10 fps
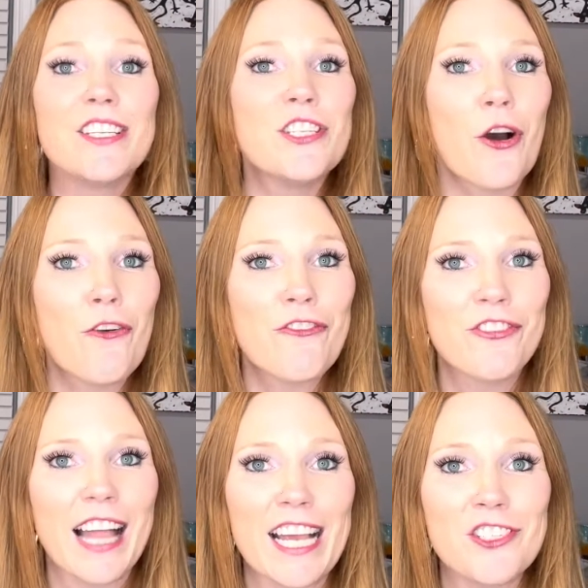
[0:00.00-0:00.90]
Don't
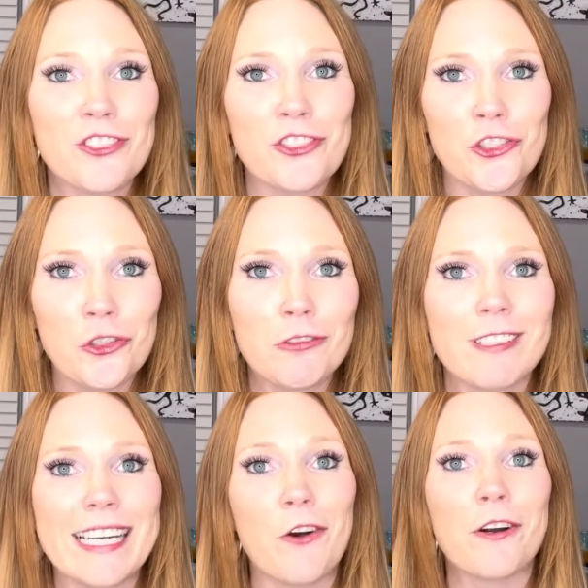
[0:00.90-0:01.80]
flash your
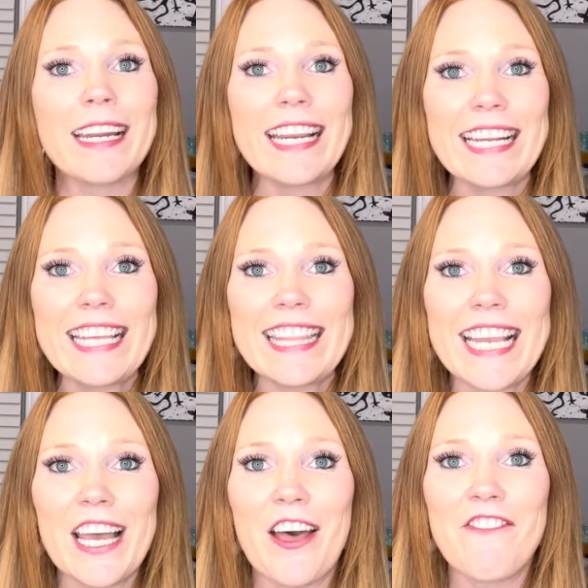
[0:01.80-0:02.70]
jewelry or
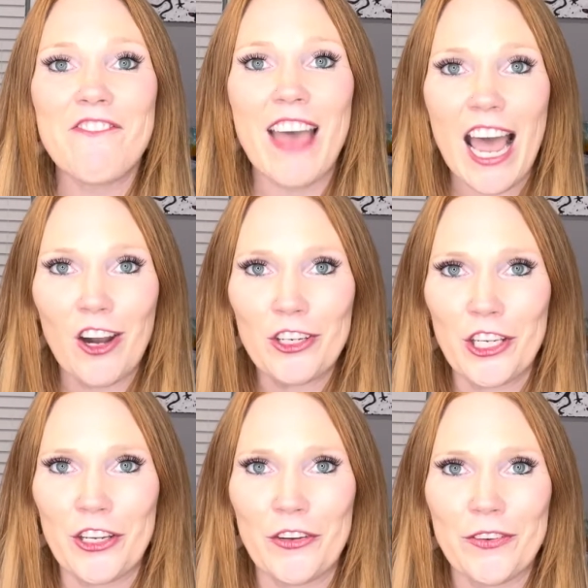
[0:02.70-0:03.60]
anything of
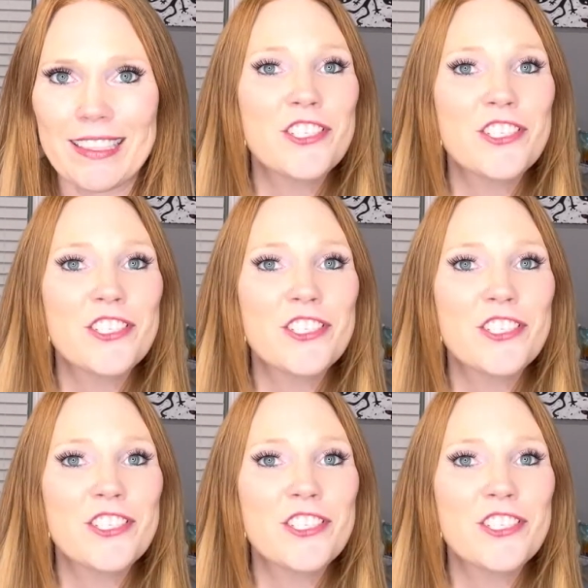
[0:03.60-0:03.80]
value.